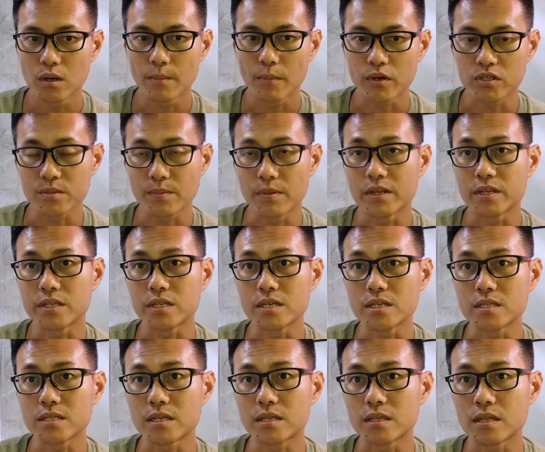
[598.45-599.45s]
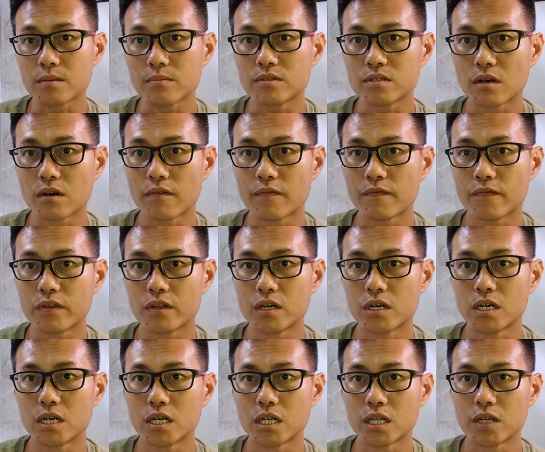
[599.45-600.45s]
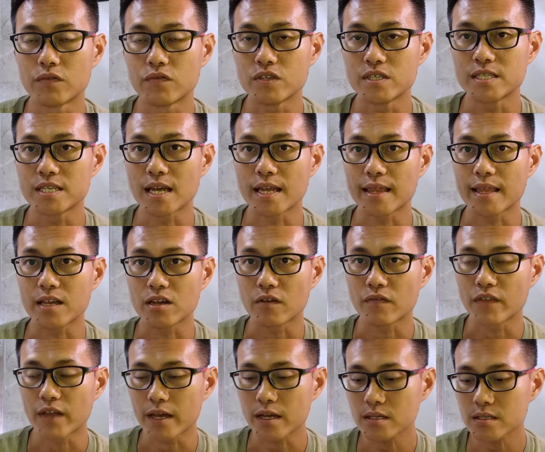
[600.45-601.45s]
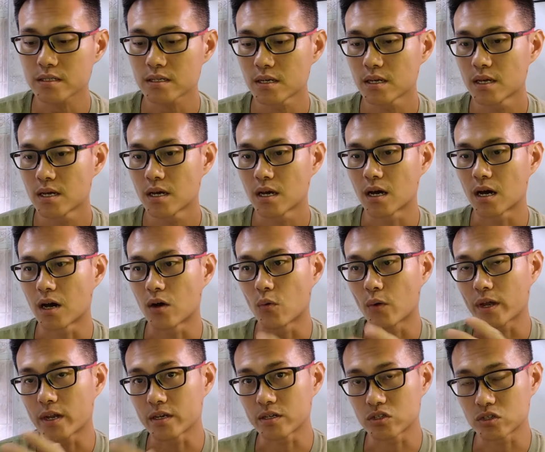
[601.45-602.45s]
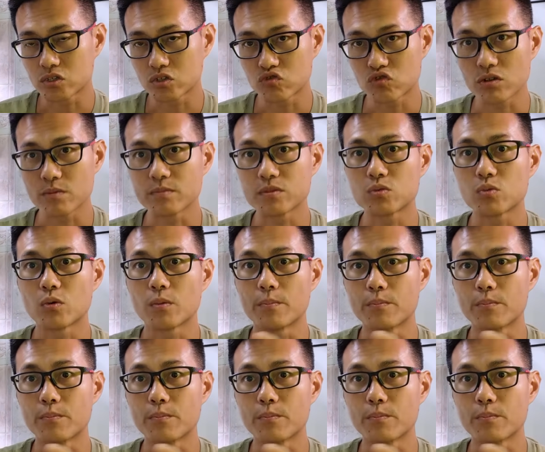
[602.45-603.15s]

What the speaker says: possibilities in terms of the resetting of tanks, where the streams will